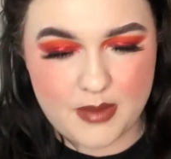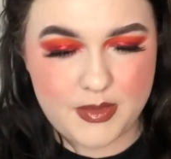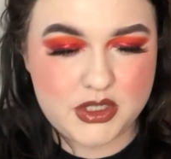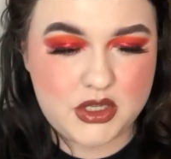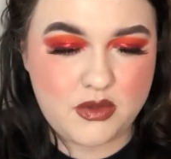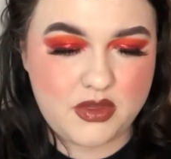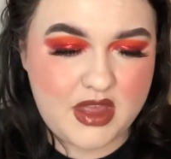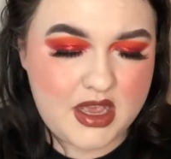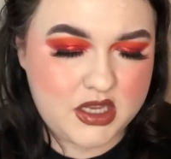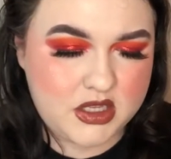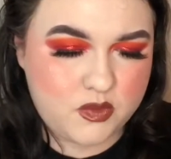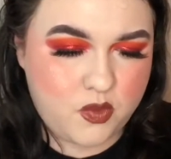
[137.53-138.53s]
So
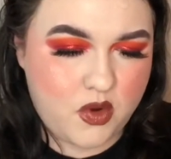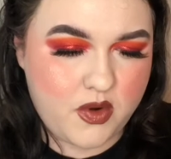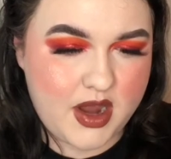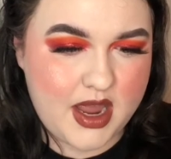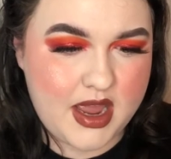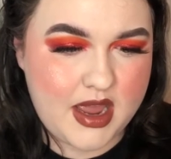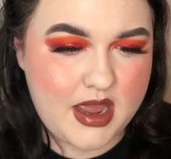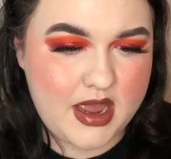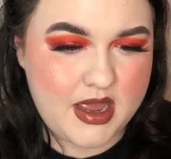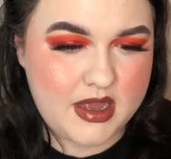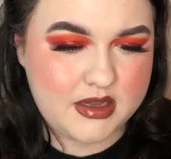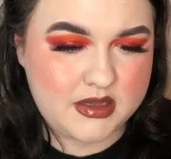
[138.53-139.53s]
this one
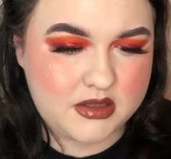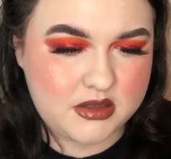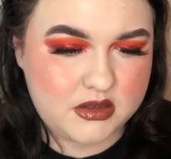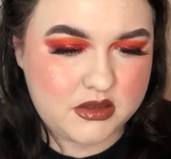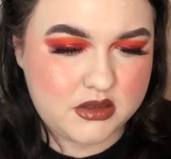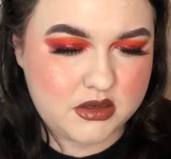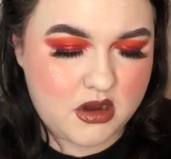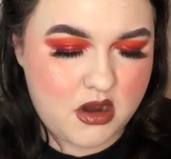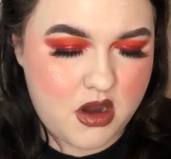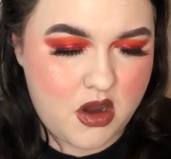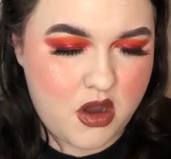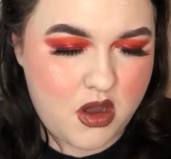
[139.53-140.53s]
is...
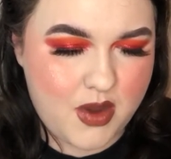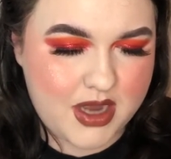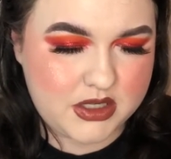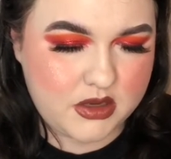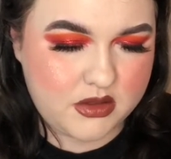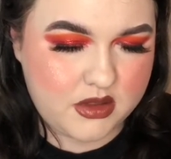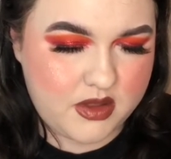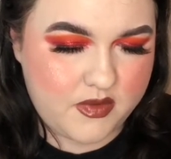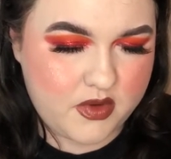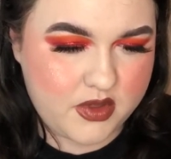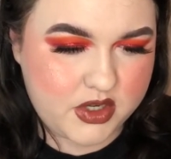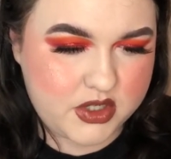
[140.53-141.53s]
Oh, I don't think they've
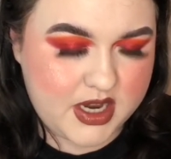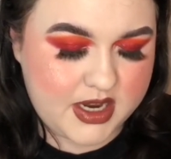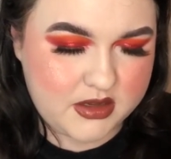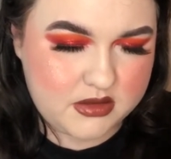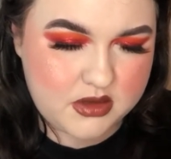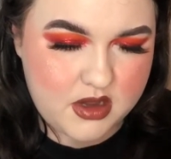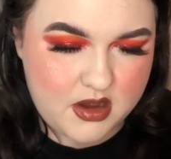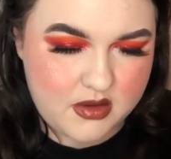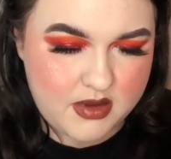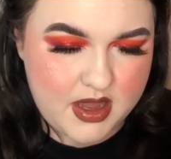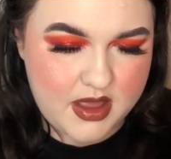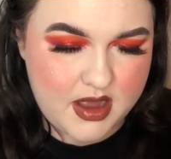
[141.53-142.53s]
got the shades. Oh
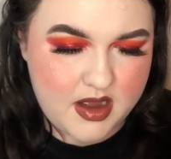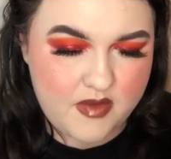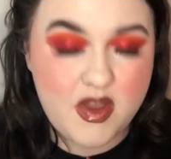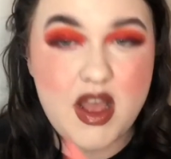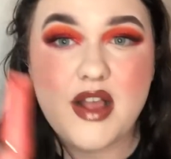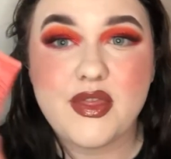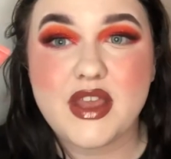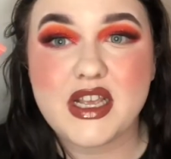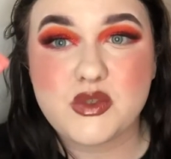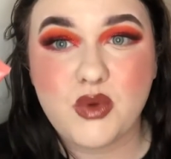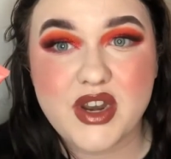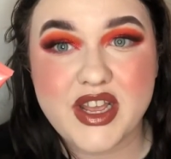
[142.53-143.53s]
yeah, they have.
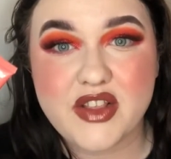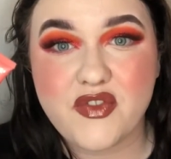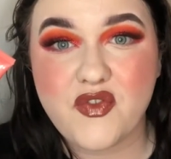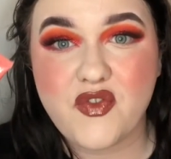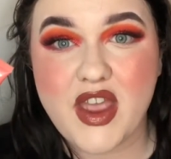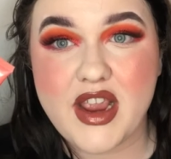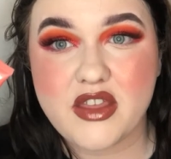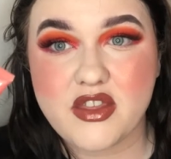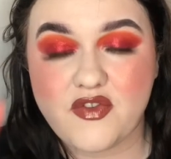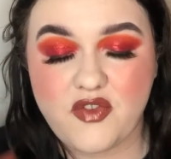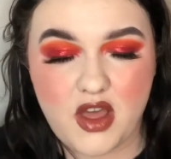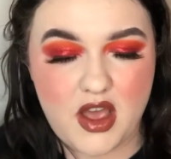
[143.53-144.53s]
This one is Fake the
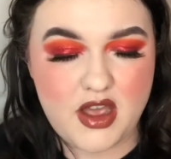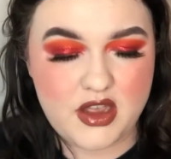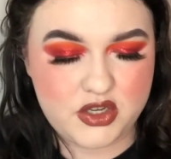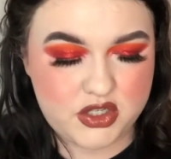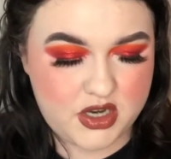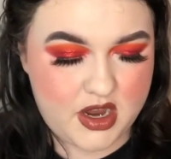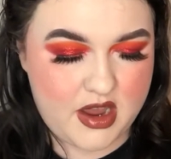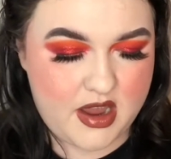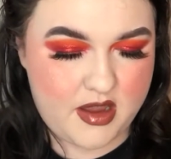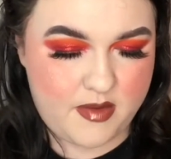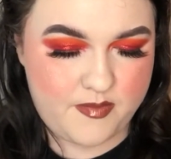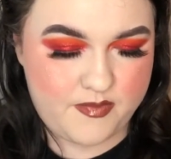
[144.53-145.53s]
Flush.
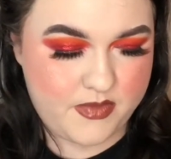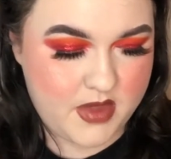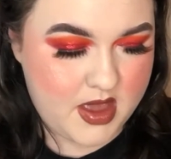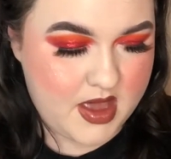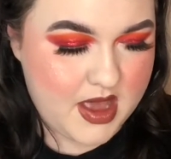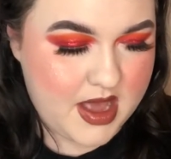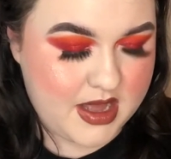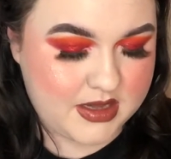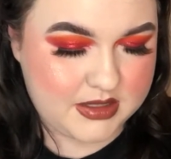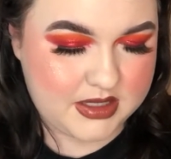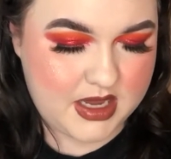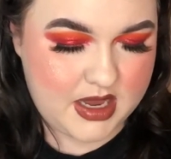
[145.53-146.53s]
I'll
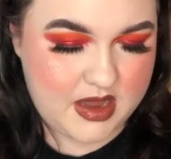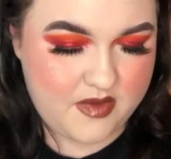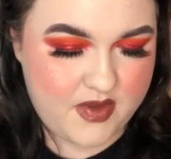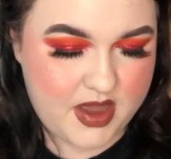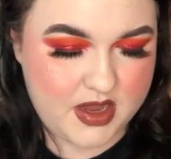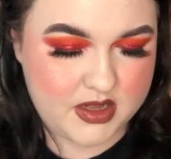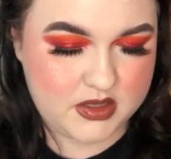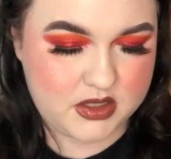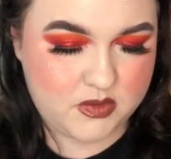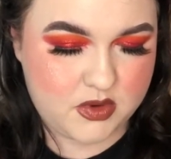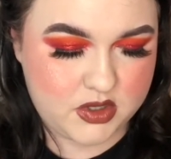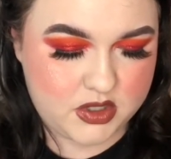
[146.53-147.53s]
see if I can
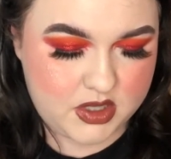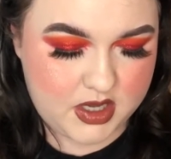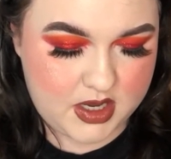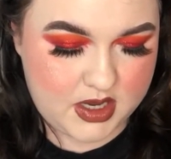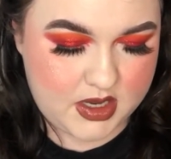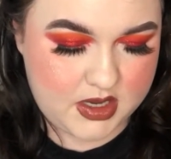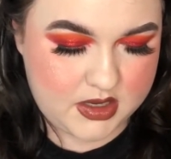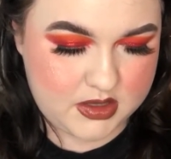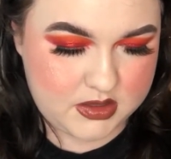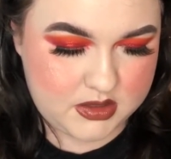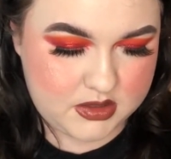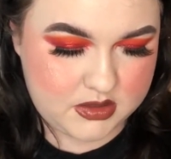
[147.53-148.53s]
swatch
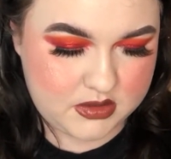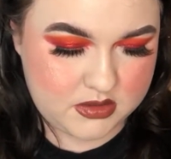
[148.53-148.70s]
these.